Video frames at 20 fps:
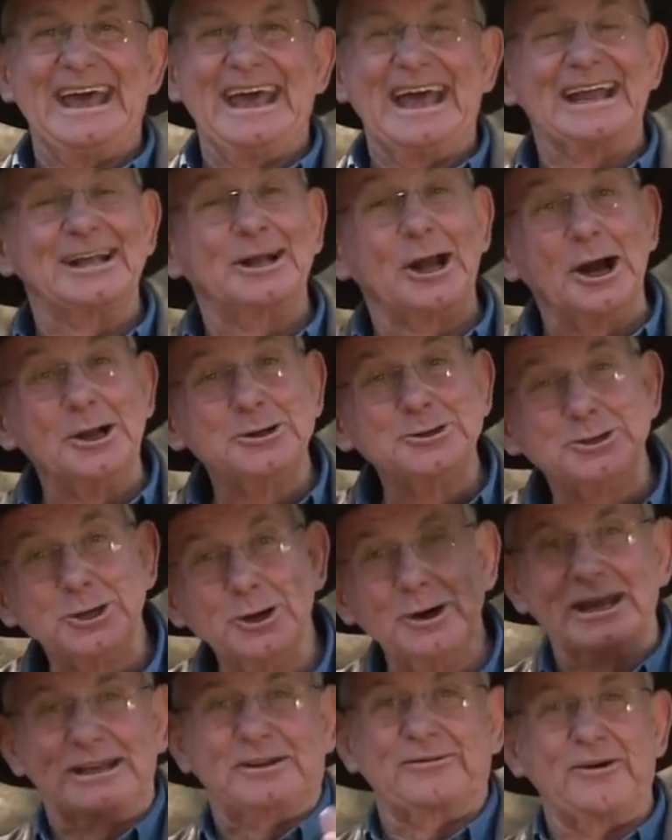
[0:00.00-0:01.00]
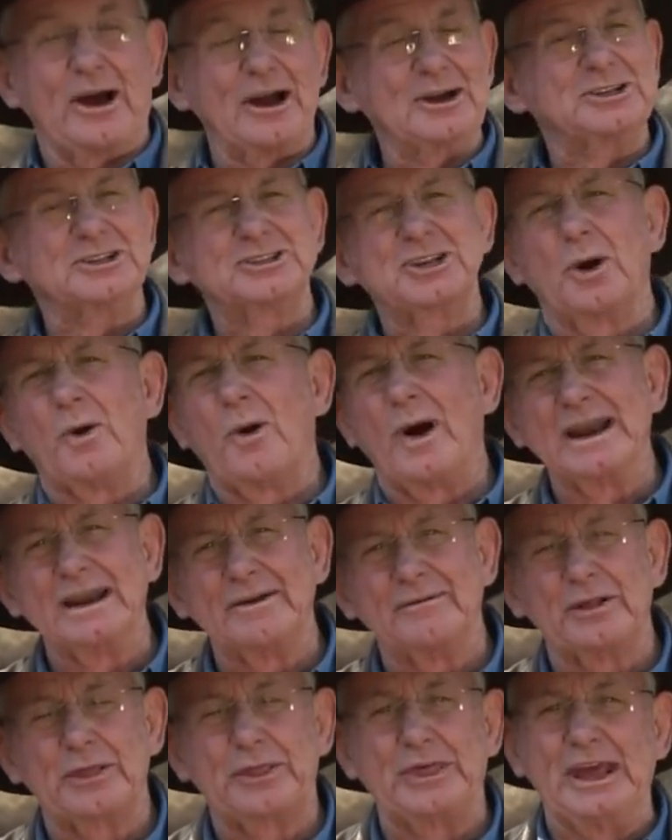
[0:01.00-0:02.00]
And go and do it, folks. It's a
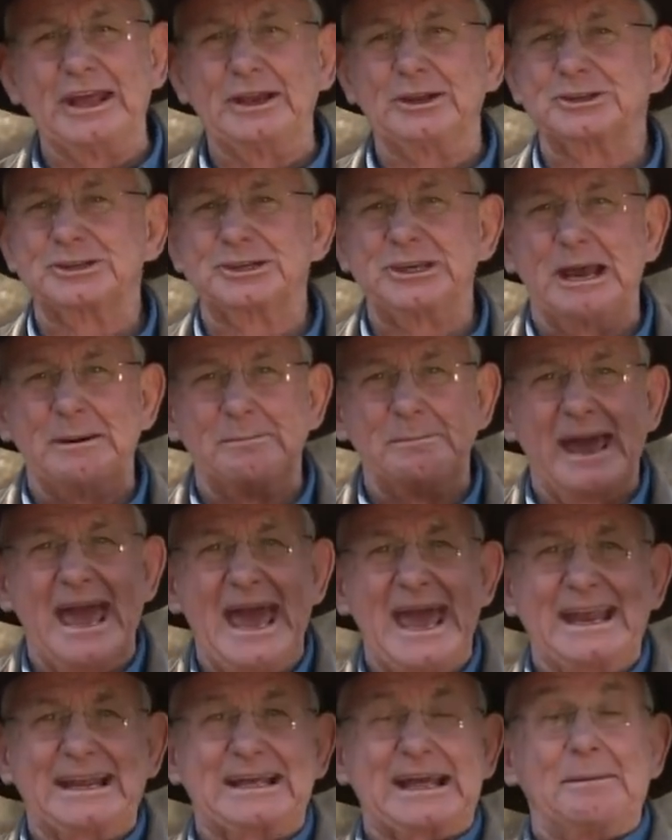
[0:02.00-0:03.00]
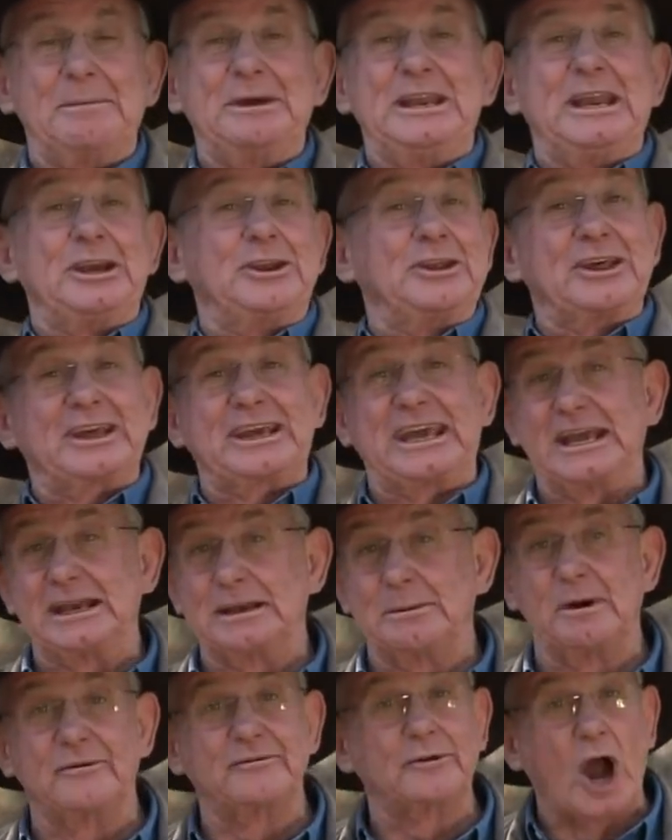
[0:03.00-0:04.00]
wonderful thing to see a man coming into the
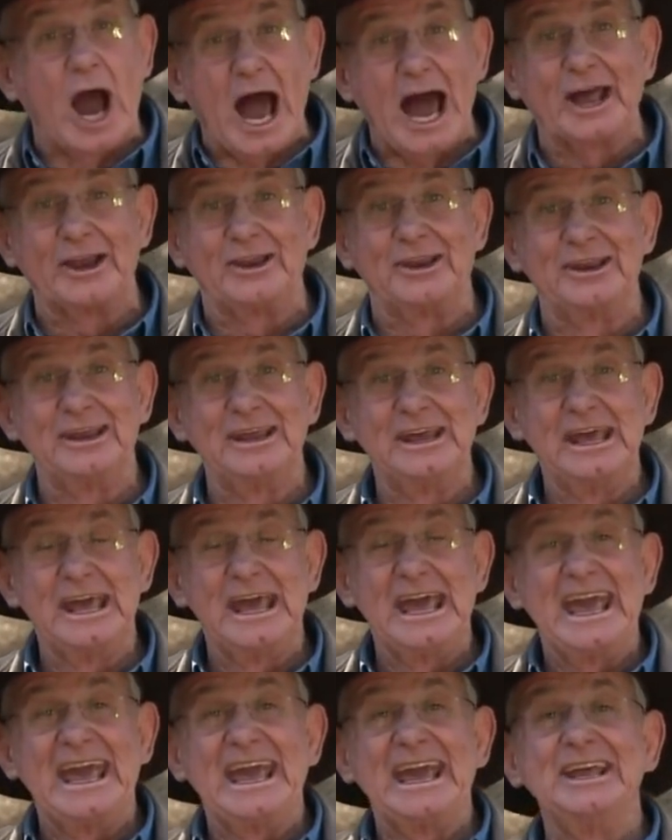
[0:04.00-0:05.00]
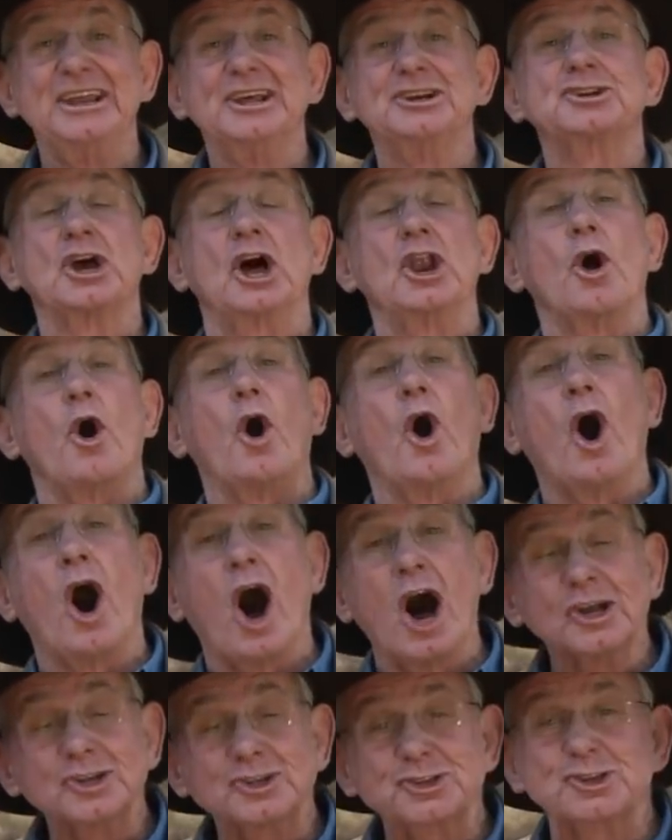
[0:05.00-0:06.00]
kingdom of God. It is an
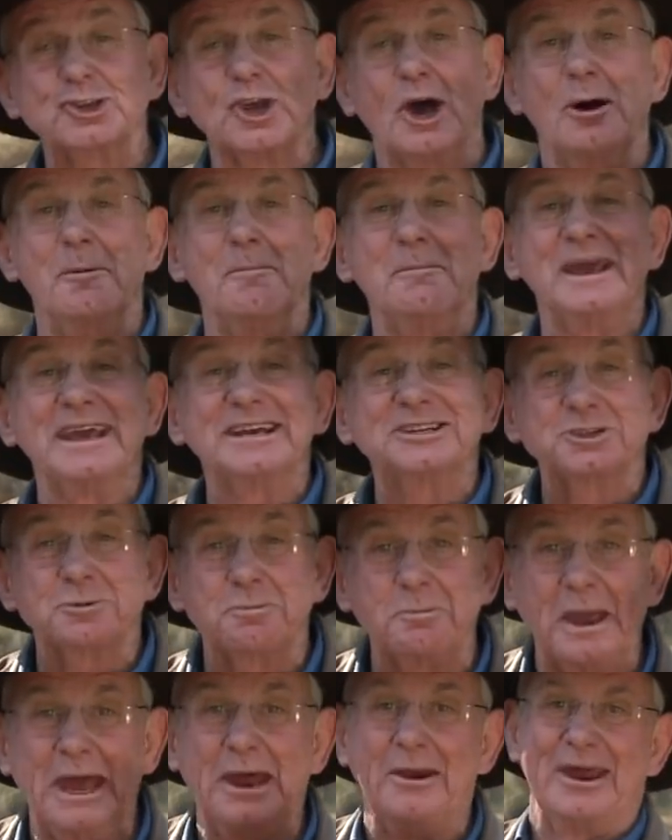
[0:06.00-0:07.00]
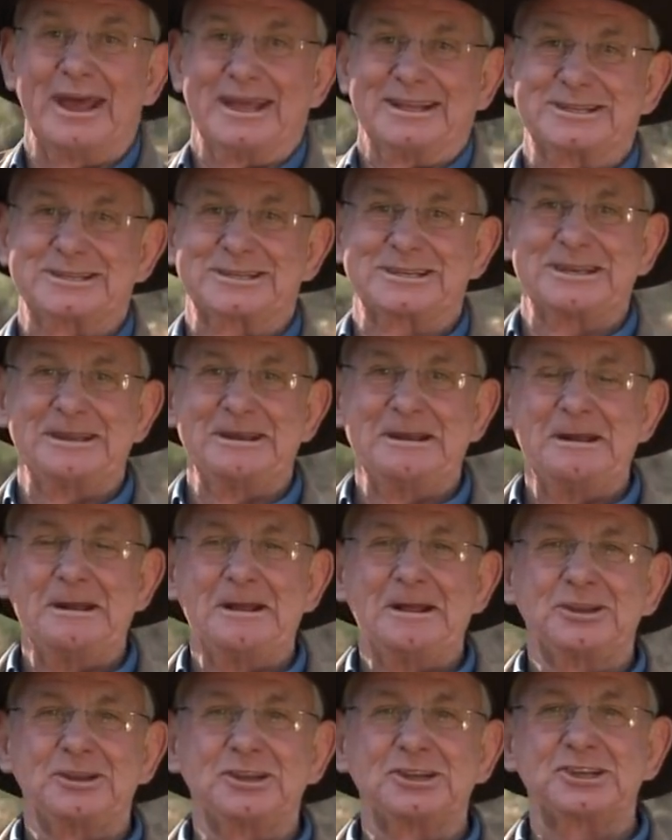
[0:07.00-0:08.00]
awesome experience
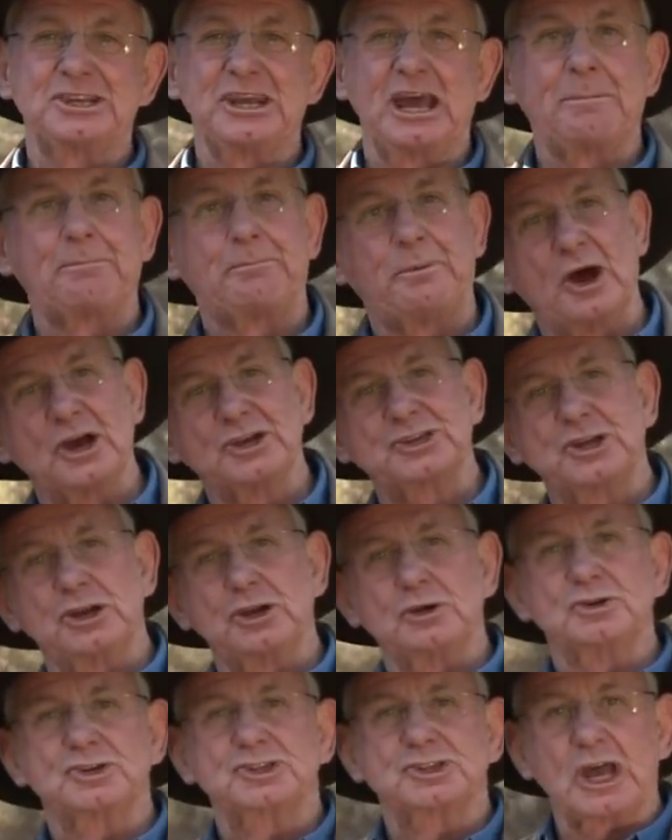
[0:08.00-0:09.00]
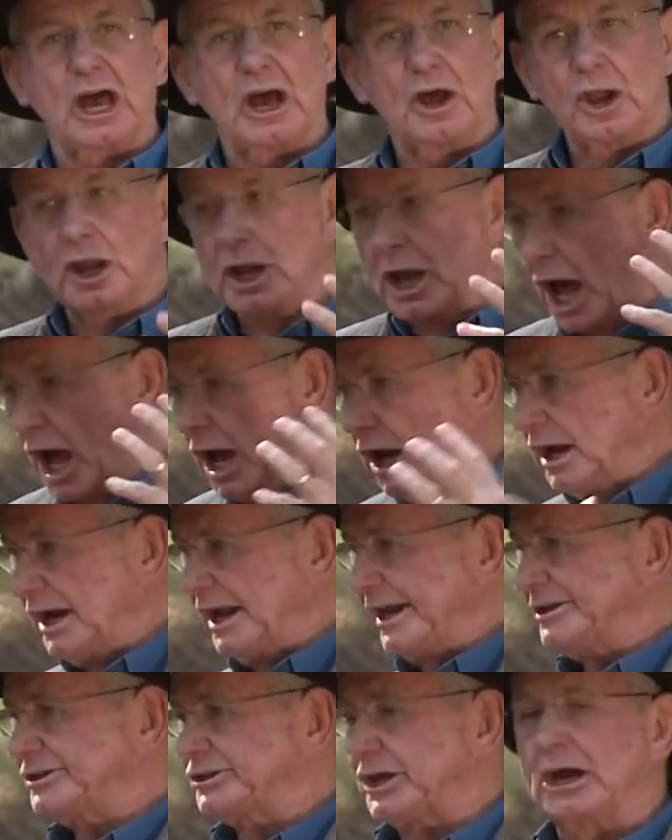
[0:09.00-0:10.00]
to see a person who's so
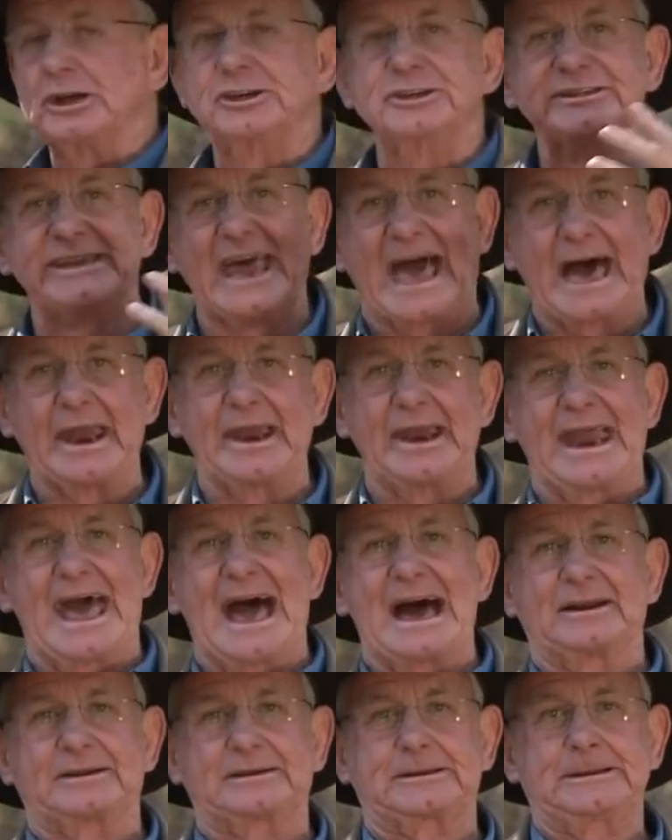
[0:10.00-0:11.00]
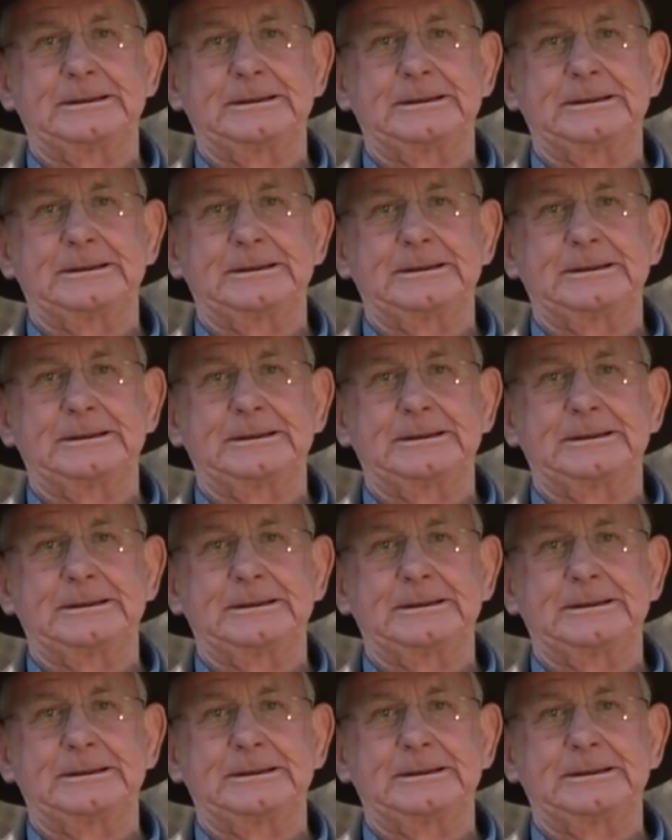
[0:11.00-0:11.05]
lonely, so down and out,